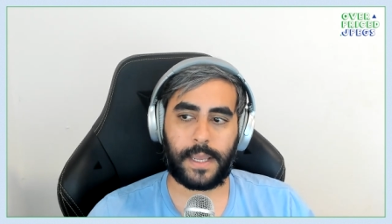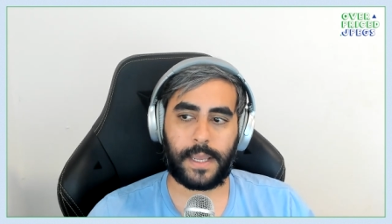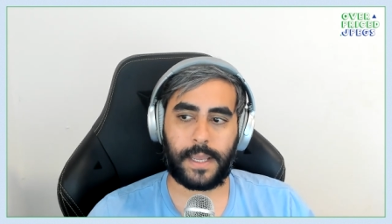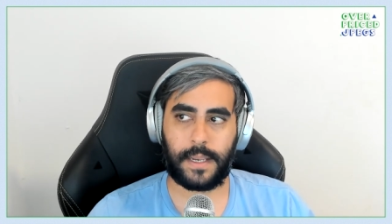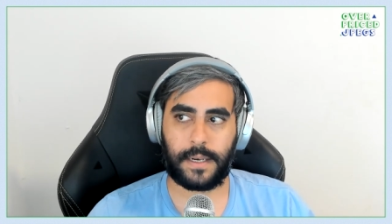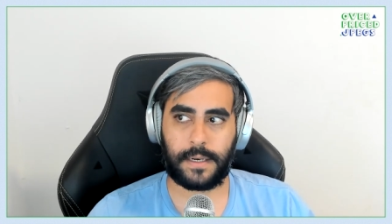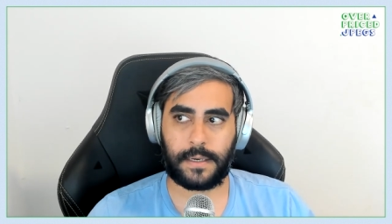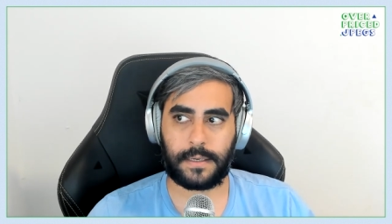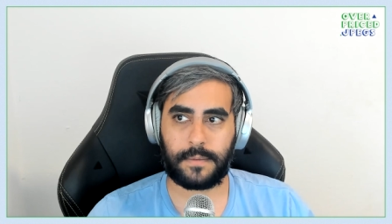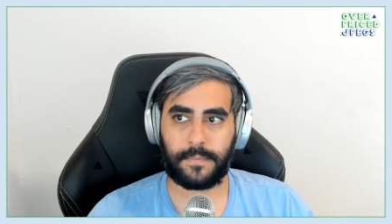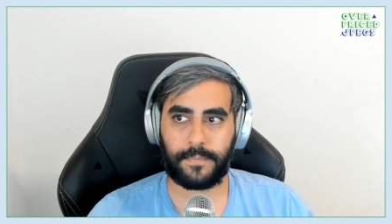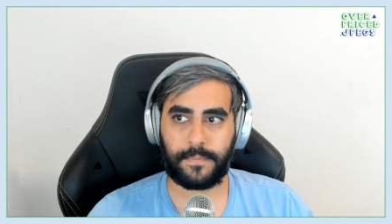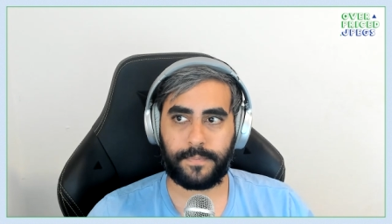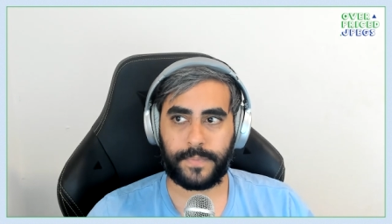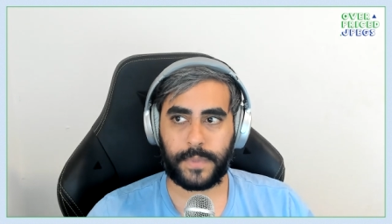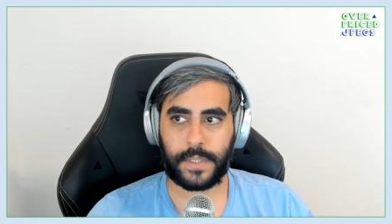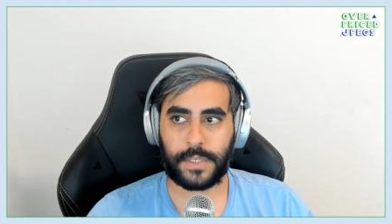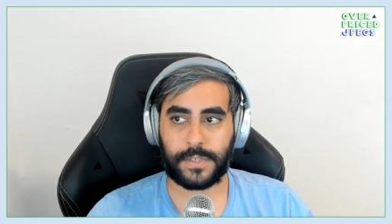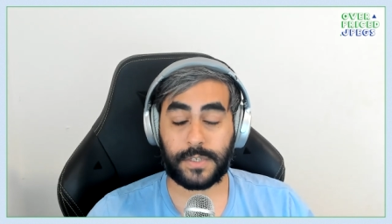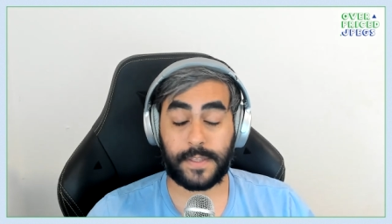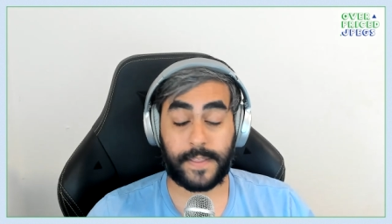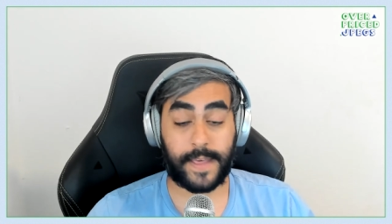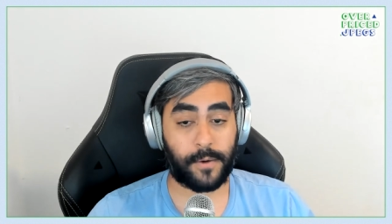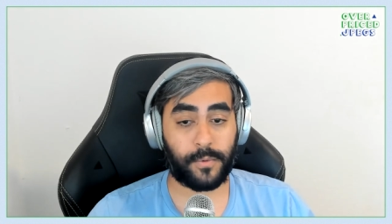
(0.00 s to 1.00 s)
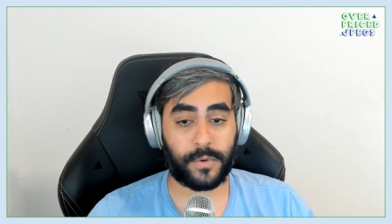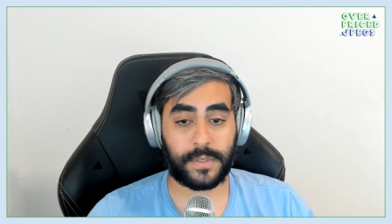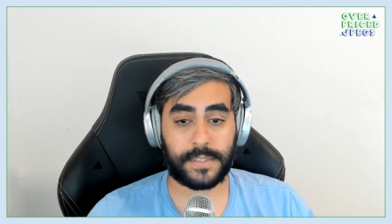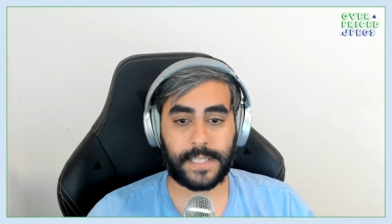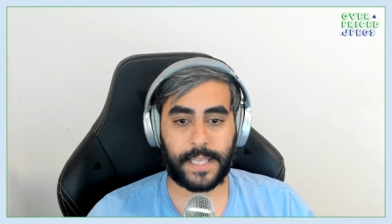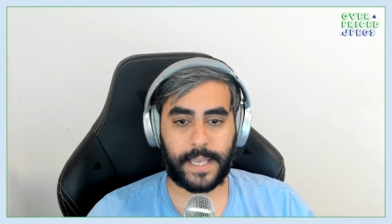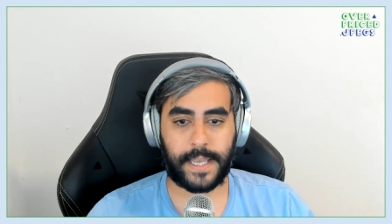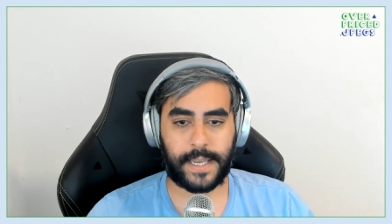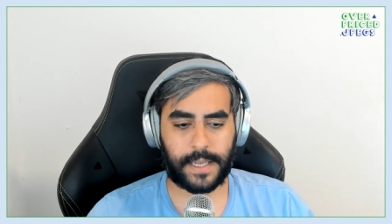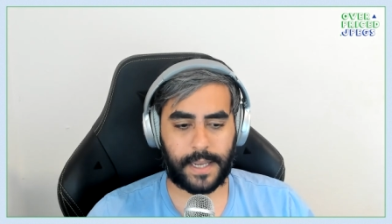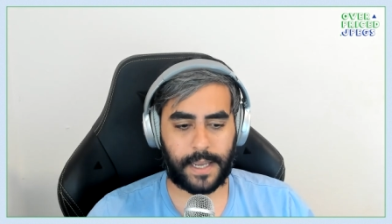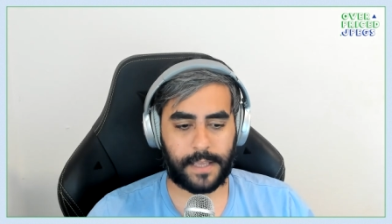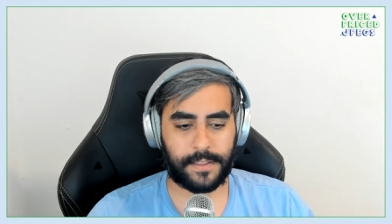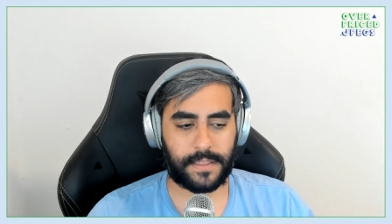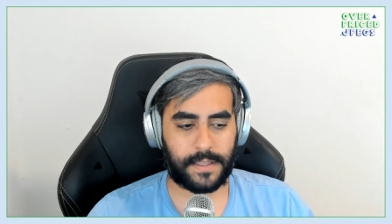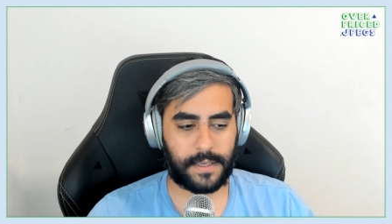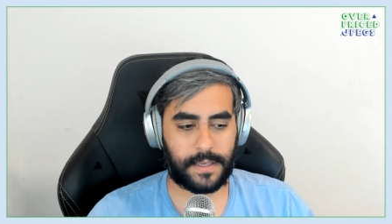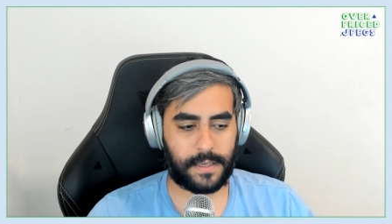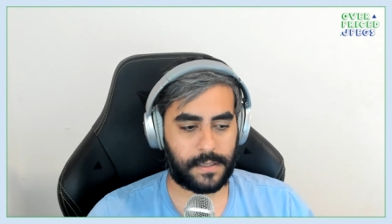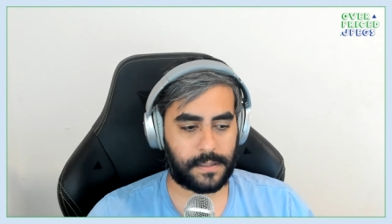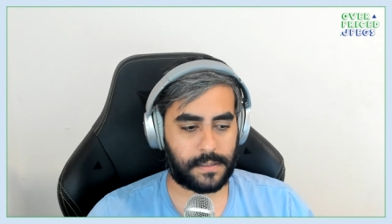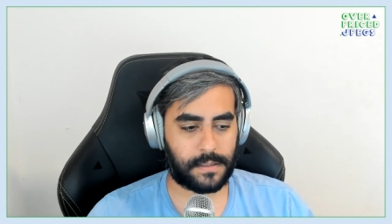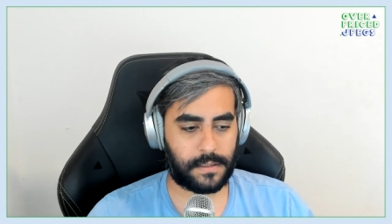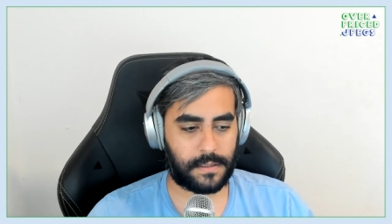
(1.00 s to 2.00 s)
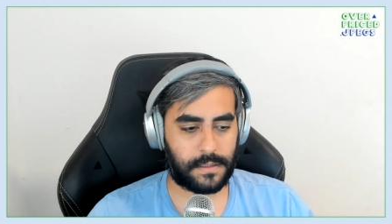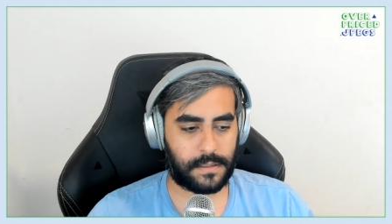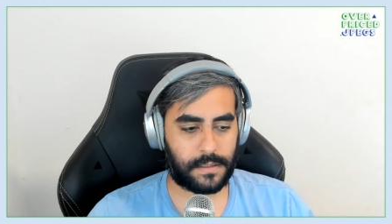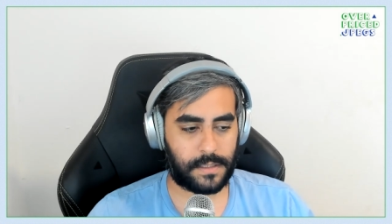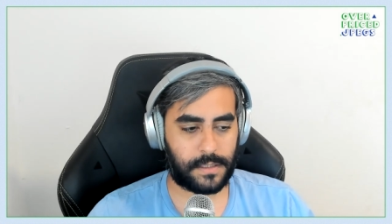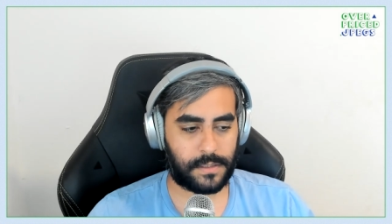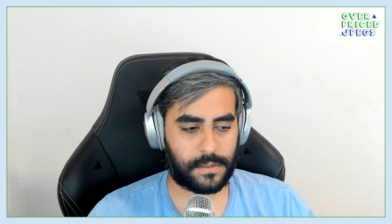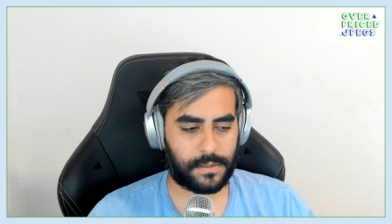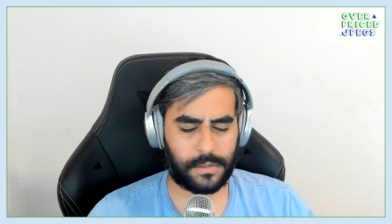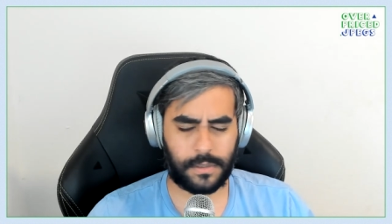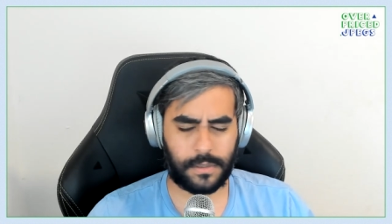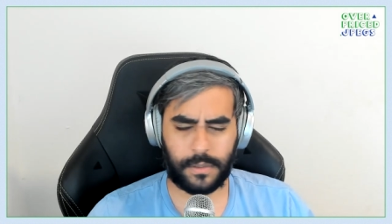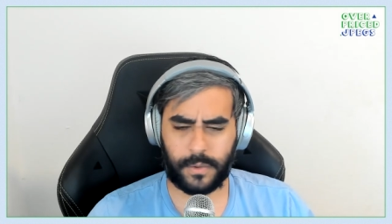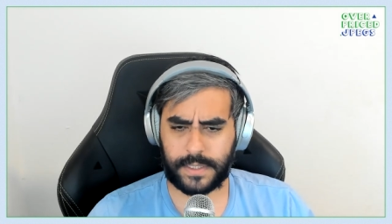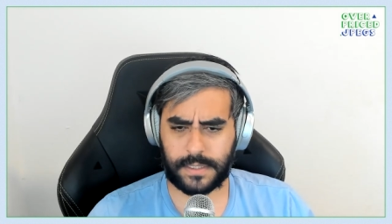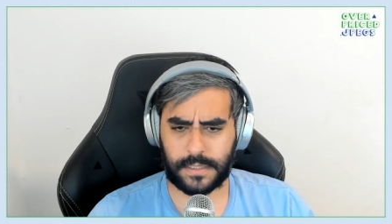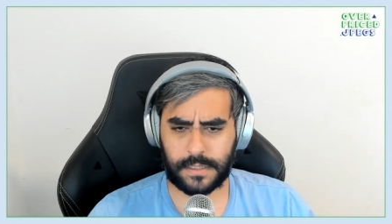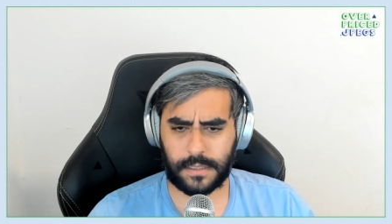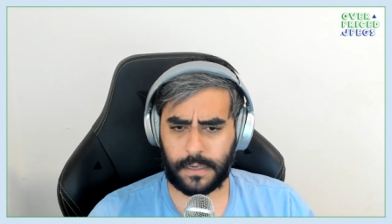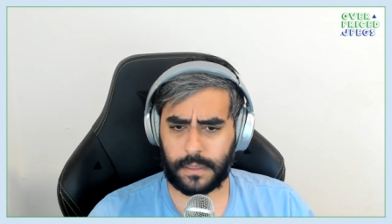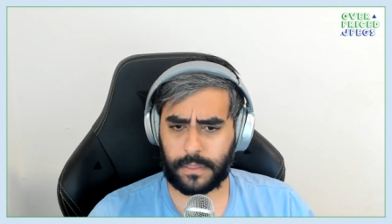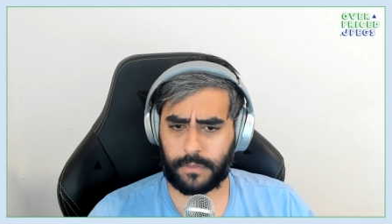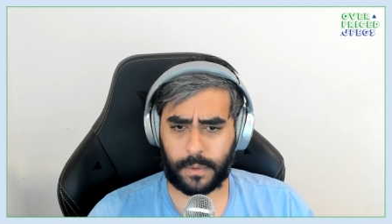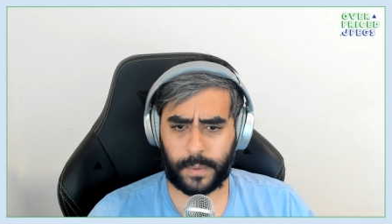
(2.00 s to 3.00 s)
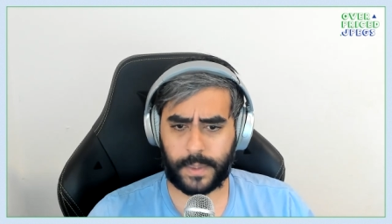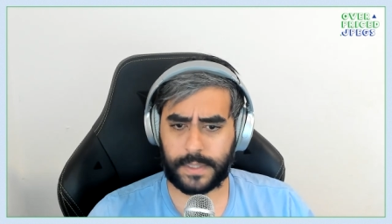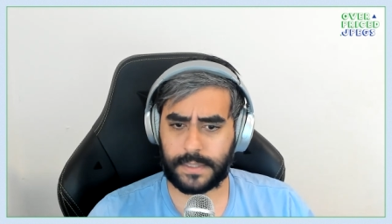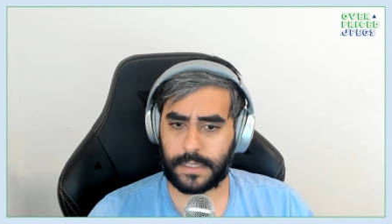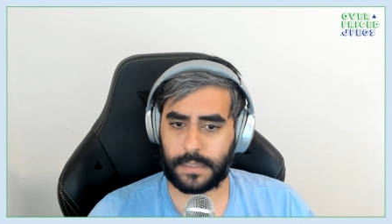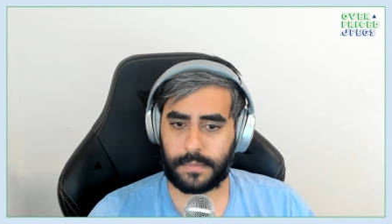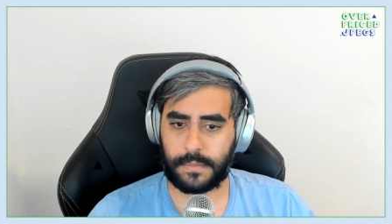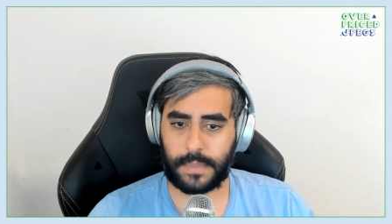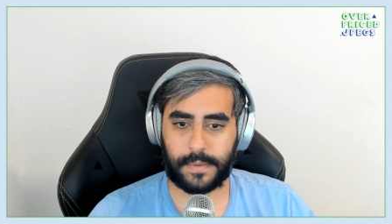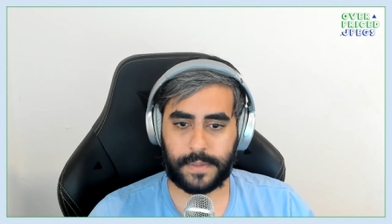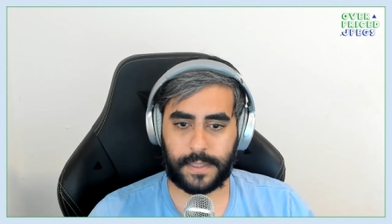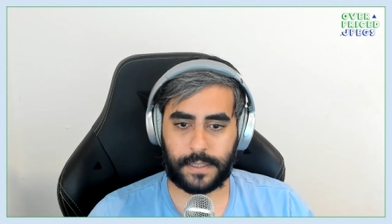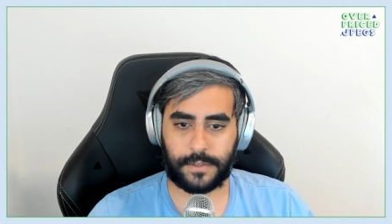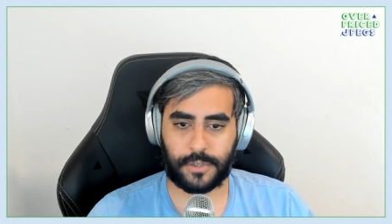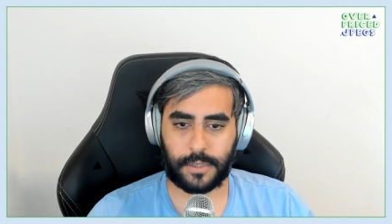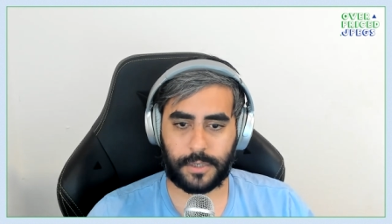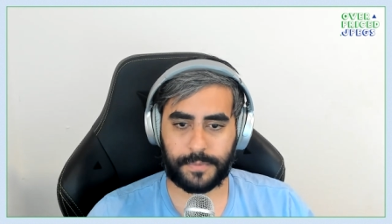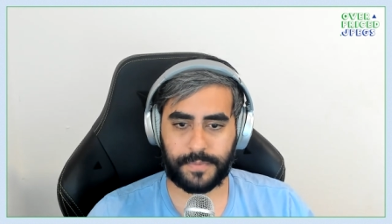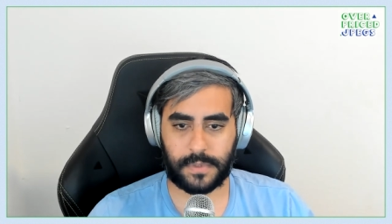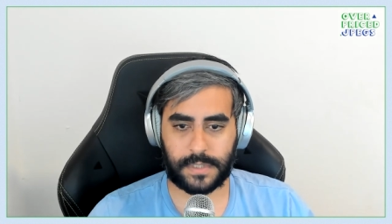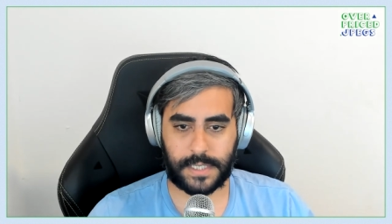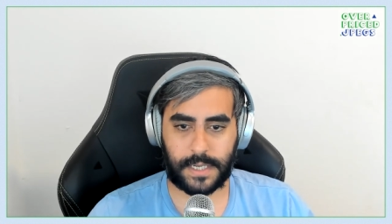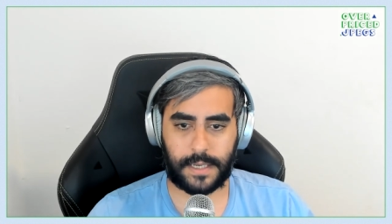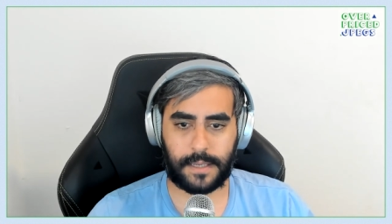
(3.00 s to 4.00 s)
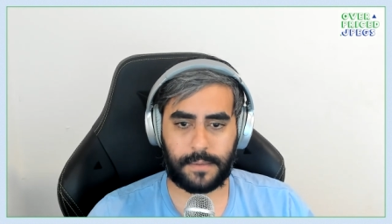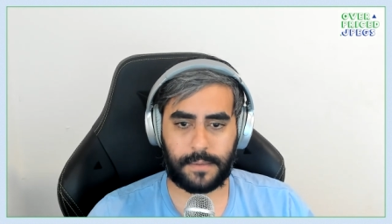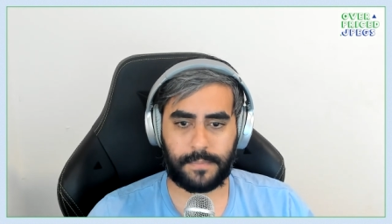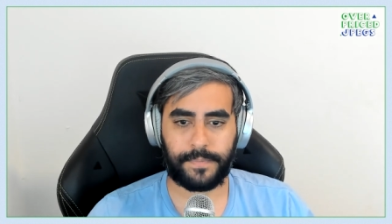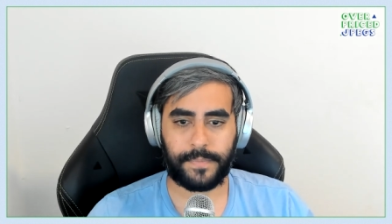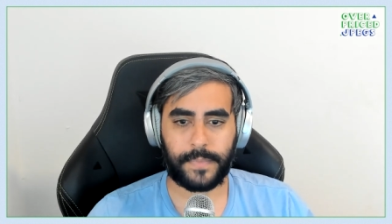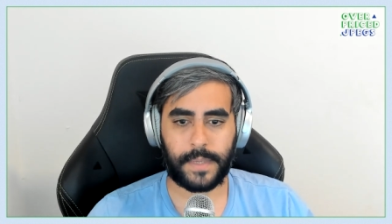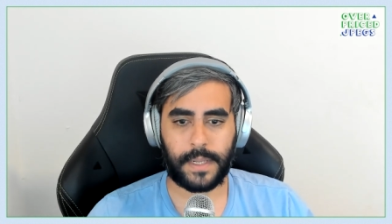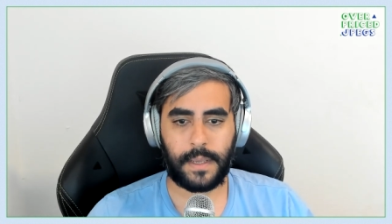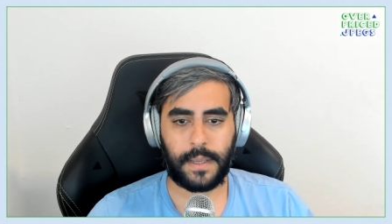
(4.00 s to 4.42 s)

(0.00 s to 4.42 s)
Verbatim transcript: And so that was like I think two weeks ago, three weeks ago, maybe they dropped the site,